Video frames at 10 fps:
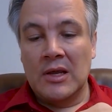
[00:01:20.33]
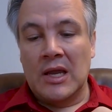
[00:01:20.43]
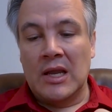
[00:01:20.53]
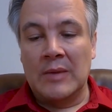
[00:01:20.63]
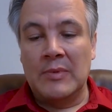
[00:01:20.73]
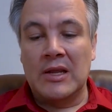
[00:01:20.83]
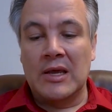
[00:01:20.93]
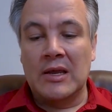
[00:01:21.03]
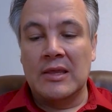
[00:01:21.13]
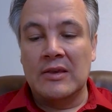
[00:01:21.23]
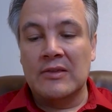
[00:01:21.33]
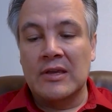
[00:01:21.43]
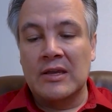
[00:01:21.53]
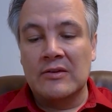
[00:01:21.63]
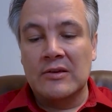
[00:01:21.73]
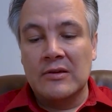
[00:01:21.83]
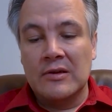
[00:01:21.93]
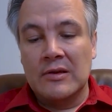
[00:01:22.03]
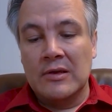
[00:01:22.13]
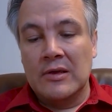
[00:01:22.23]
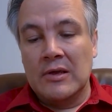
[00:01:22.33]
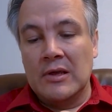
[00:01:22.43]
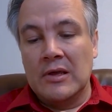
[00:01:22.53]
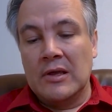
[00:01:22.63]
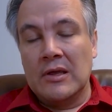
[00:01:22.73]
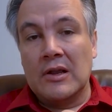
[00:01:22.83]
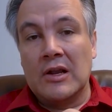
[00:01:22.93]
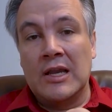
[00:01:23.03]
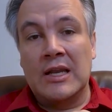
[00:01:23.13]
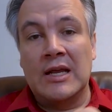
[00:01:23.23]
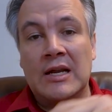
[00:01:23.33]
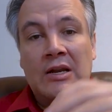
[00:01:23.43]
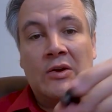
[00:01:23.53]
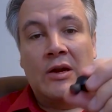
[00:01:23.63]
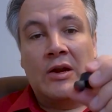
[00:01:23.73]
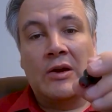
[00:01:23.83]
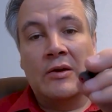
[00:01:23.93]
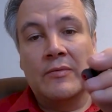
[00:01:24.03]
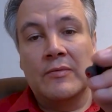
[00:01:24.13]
And let me tell you, these things get down in your ear.